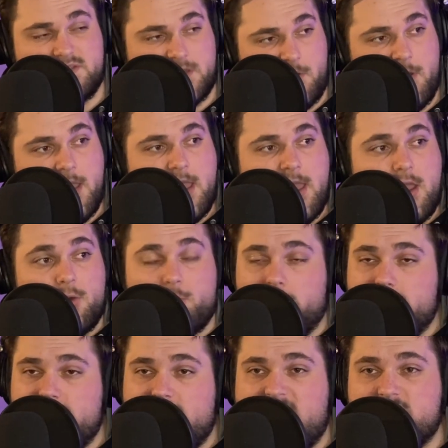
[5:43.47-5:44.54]
So
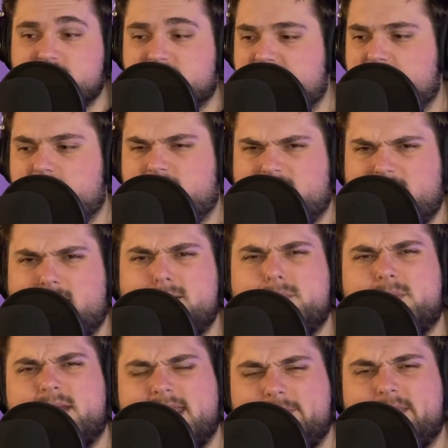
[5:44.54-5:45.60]
really interesting. Good on the
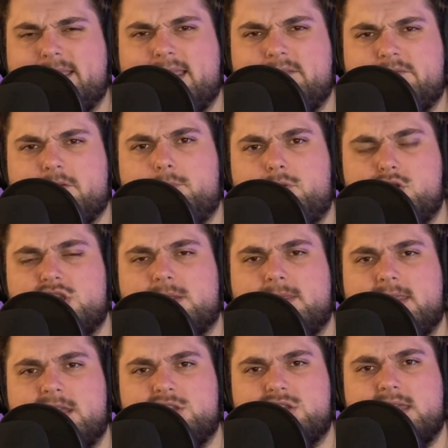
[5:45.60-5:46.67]
Miami Heat for pushing
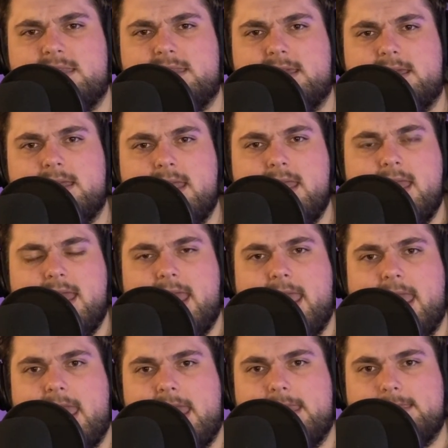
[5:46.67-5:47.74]
the agenda
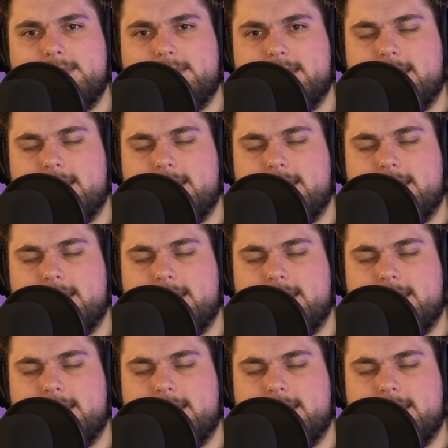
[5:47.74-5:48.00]
and